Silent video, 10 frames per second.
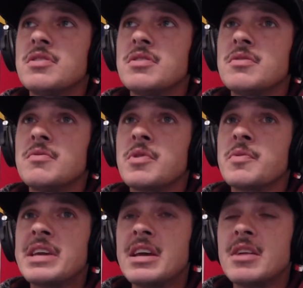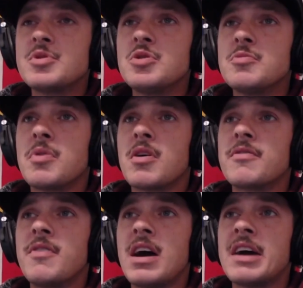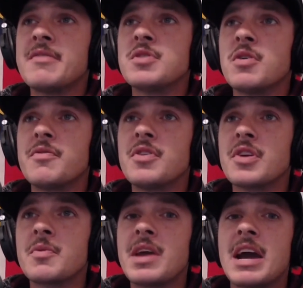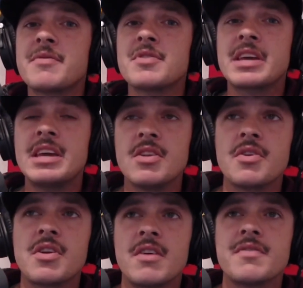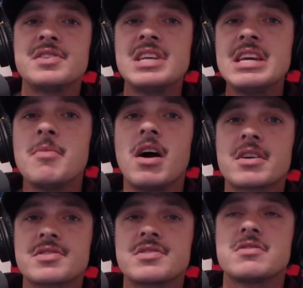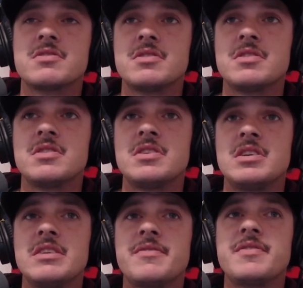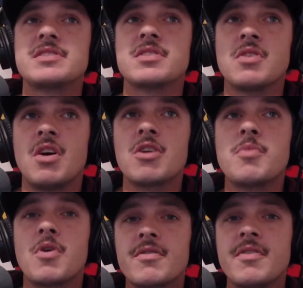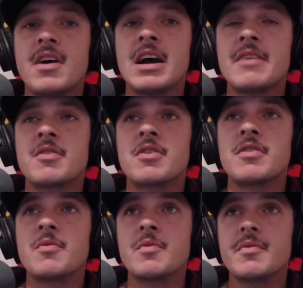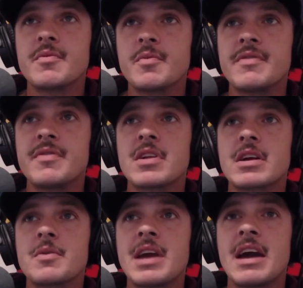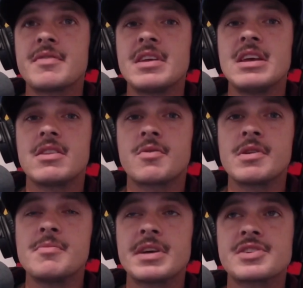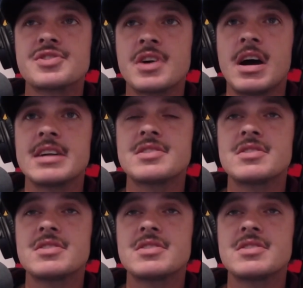when we get up to a par 5, don't feel like we have to kill it off the tee box. If it's a long par 5, or we feel like we have to hit 3 big shots,